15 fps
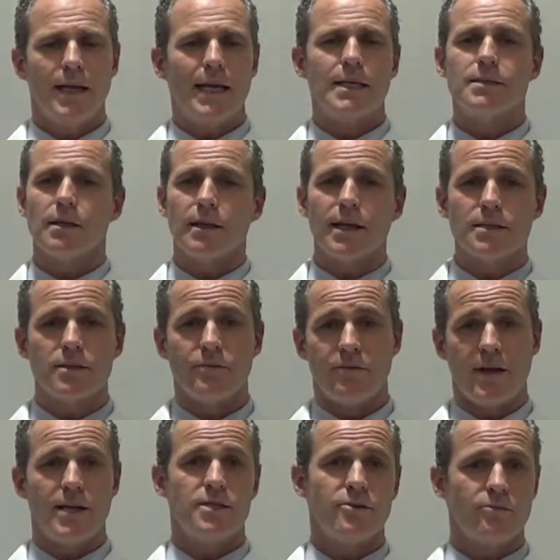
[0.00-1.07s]
It's a less
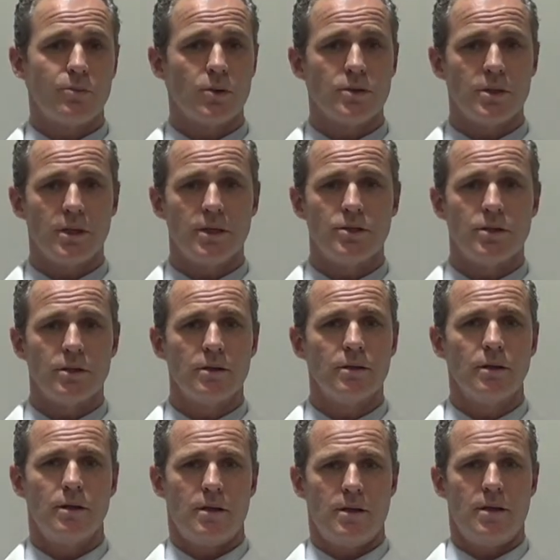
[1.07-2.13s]
invasive
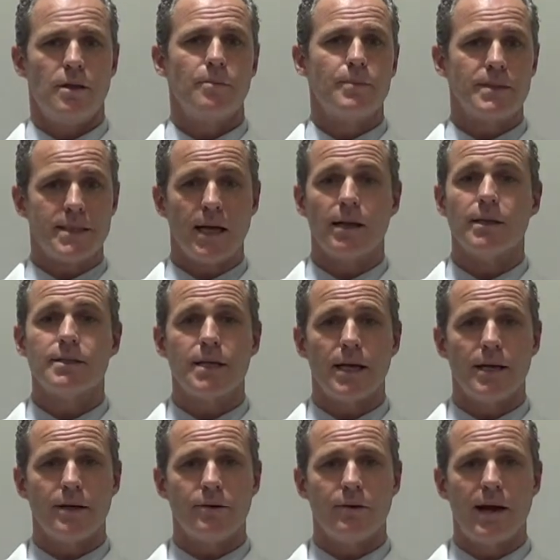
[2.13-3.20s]
procedure than the patella
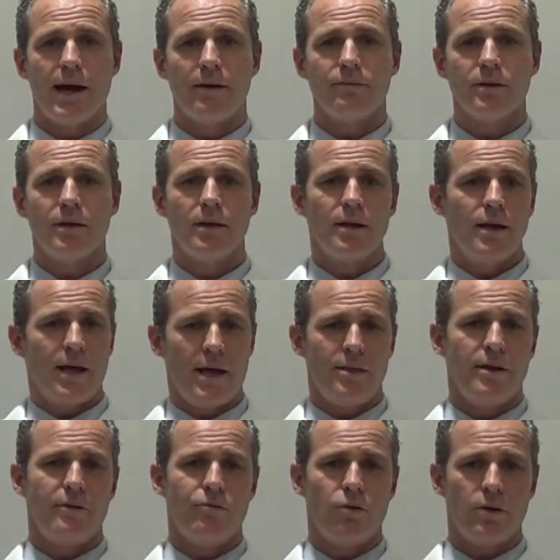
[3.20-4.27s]
tendon graft, and
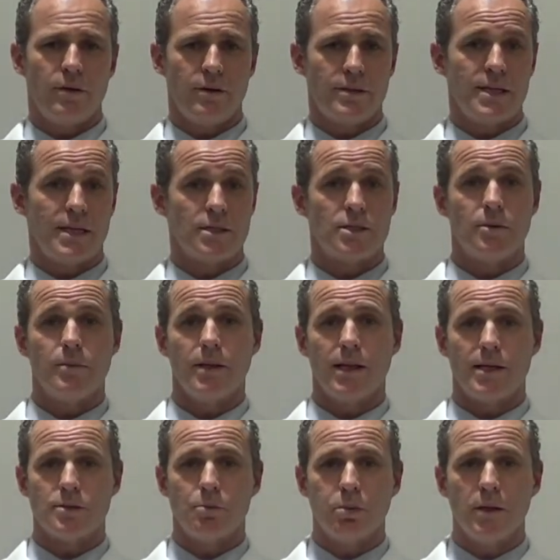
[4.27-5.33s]
therefore there tends to be
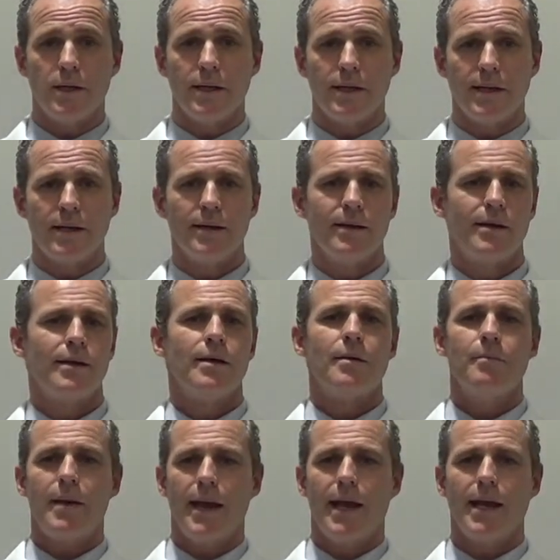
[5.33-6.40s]
less bleeding,
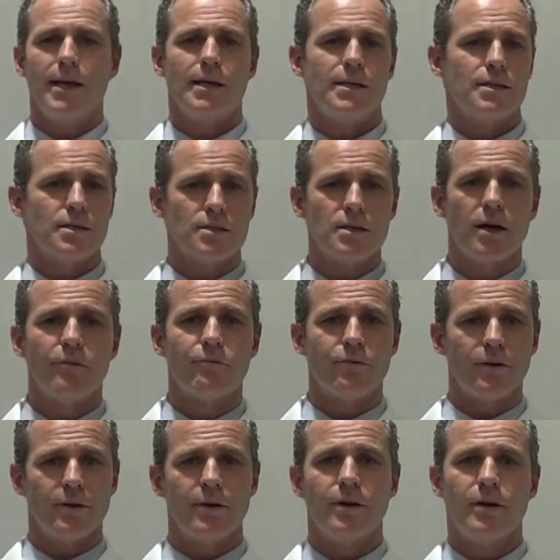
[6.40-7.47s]
pain, and
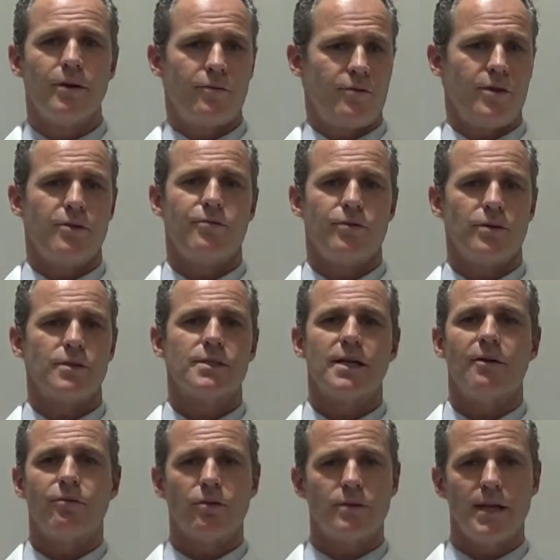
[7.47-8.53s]
discomfort for the first
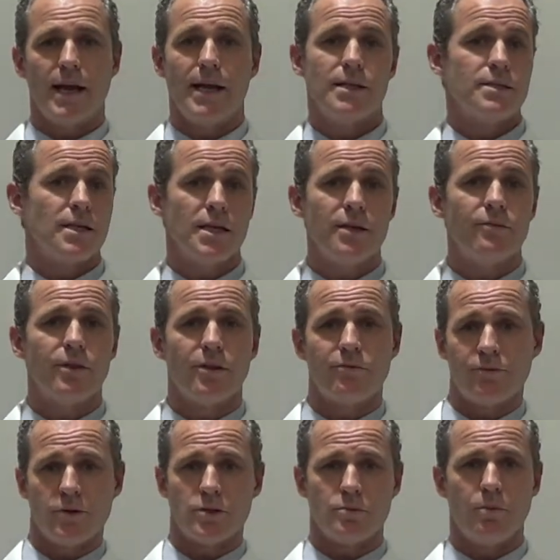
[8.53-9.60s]
several days and even the
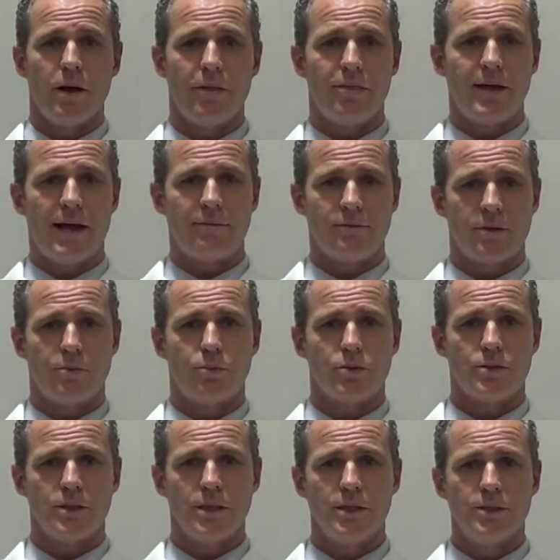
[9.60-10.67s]
first month after the
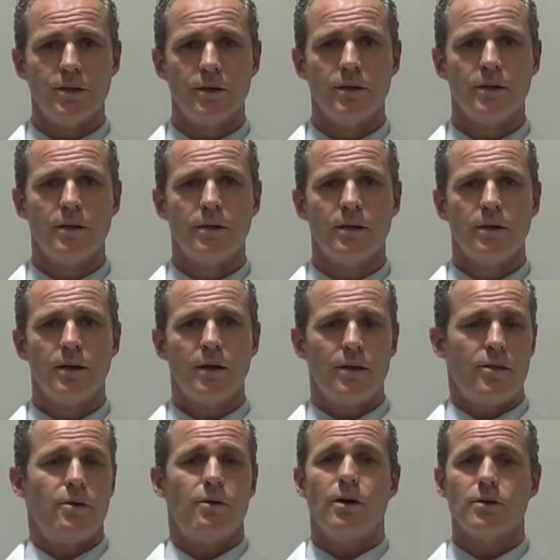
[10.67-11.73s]
procedure.
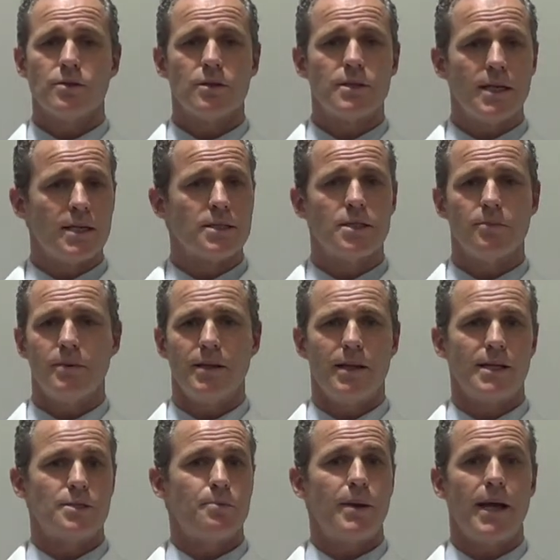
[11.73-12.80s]
There also tends to be
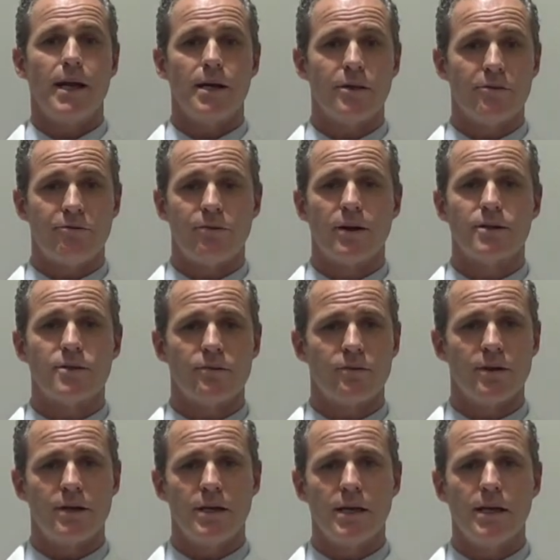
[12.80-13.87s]
less pain in the front of
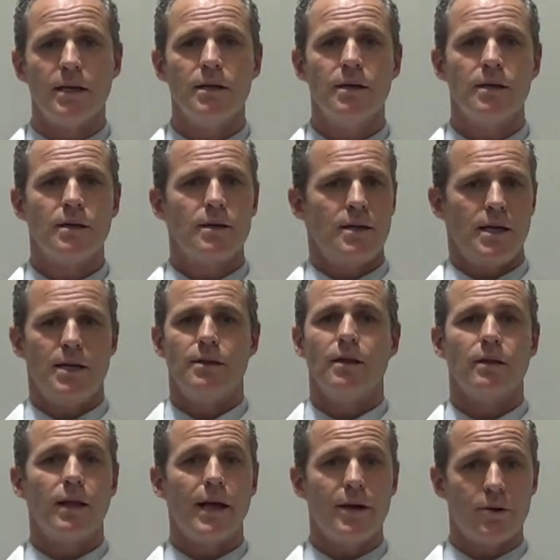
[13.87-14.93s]
the knee in the
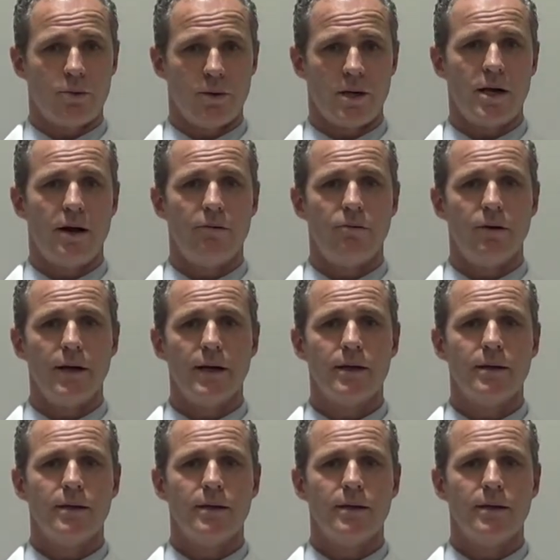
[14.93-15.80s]
later recovery.